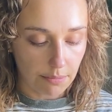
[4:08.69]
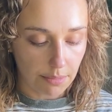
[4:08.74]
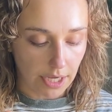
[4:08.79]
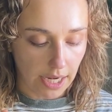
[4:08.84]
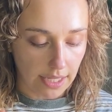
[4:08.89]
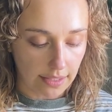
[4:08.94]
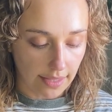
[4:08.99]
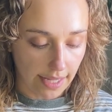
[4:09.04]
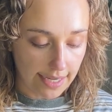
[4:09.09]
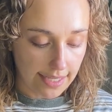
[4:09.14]
but
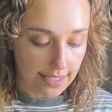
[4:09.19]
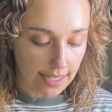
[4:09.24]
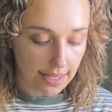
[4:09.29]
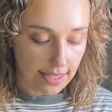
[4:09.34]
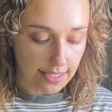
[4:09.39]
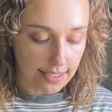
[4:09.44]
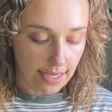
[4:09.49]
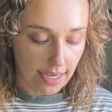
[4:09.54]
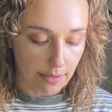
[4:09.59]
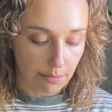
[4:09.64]
I liked that
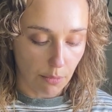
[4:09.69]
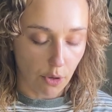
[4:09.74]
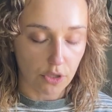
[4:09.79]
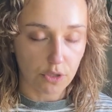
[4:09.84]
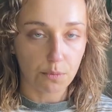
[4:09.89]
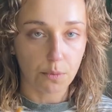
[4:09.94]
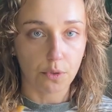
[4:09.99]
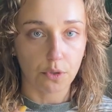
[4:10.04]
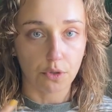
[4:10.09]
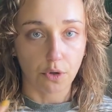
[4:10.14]
this had
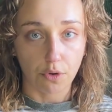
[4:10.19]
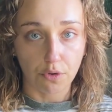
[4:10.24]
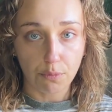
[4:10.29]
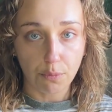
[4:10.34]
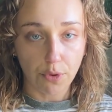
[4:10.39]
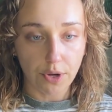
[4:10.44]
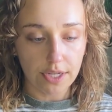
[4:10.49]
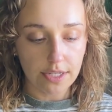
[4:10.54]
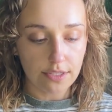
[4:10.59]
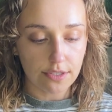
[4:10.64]
multiple growth
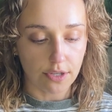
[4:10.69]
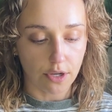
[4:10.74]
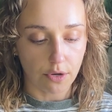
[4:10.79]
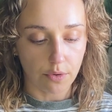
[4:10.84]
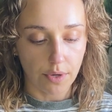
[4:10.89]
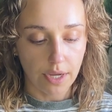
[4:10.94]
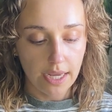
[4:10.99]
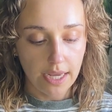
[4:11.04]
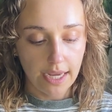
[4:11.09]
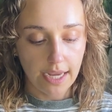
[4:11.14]
points,
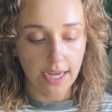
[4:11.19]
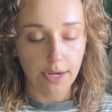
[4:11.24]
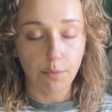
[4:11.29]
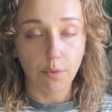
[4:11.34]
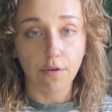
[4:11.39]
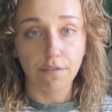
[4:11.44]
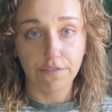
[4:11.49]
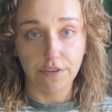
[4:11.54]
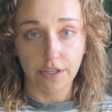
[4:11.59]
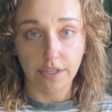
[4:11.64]
so it
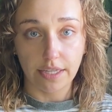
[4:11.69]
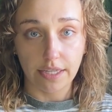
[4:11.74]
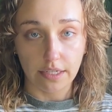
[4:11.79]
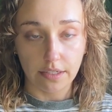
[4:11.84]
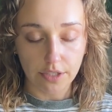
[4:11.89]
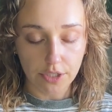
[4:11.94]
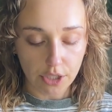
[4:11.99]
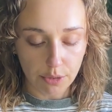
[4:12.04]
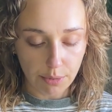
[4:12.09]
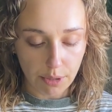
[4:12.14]
will fill in a
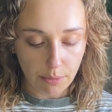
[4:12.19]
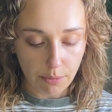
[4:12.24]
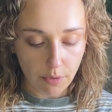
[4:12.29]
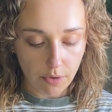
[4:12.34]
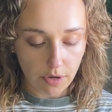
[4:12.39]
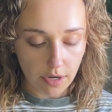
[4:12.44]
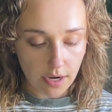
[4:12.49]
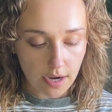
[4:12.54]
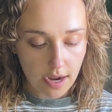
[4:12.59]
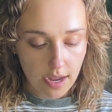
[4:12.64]
little bit more.